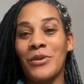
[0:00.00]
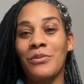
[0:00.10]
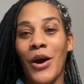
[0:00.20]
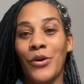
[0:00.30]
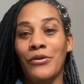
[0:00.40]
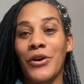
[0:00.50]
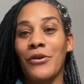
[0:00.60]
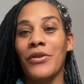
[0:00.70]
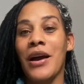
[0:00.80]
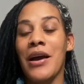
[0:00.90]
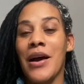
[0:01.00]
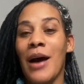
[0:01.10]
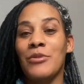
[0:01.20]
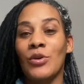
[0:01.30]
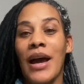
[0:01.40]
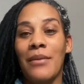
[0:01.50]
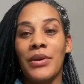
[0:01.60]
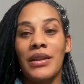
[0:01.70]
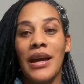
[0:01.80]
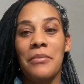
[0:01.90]
my growth. I'm so happy
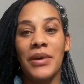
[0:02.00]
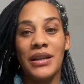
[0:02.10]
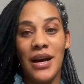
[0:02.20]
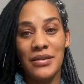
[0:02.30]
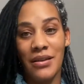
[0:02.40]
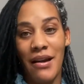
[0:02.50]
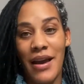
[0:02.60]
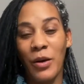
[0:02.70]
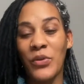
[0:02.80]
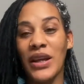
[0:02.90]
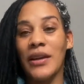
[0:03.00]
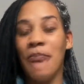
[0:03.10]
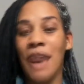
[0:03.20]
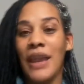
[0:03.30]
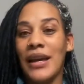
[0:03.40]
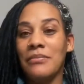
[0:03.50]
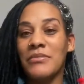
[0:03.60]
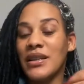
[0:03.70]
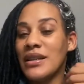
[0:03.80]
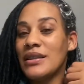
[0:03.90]
that my locks are healthy. I
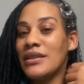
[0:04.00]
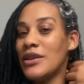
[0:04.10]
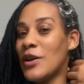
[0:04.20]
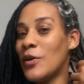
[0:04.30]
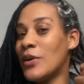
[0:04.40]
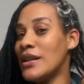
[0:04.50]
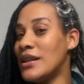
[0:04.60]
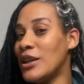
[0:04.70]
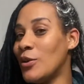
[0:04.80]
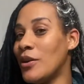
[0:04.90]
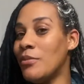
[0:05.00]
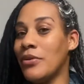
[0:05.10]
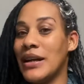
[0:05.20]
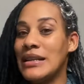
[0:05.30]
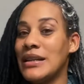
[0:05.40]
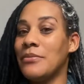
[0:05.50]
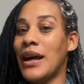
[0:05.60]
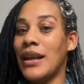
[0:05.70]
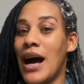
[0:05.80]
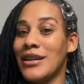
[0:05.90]
just, you know, continue embracing my
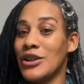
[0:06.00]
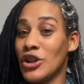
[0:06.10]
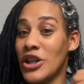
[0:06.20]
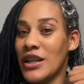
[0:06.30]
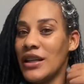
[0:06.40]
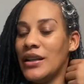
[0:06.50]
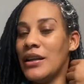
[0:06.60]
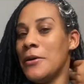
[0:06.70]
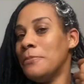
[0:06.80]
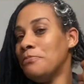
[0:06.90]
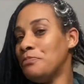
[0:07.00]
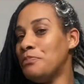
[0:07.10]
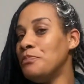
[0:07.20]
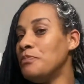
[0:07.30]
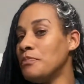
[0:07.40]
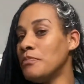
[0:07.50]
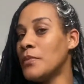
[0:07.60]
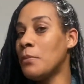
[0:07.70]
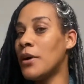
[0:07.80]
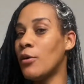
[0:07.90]
lock journey.
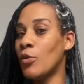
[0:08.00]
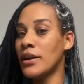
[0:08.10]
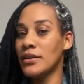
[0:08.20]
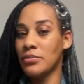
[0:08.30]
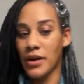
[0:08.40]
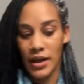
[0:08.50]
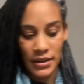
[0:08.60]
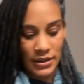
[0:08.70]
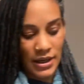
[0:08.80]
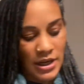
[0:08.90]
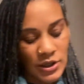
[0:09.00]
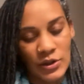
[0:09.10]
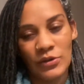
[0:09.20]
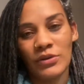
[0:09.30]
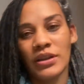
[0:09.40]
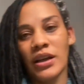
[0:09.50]
But one of the products that I use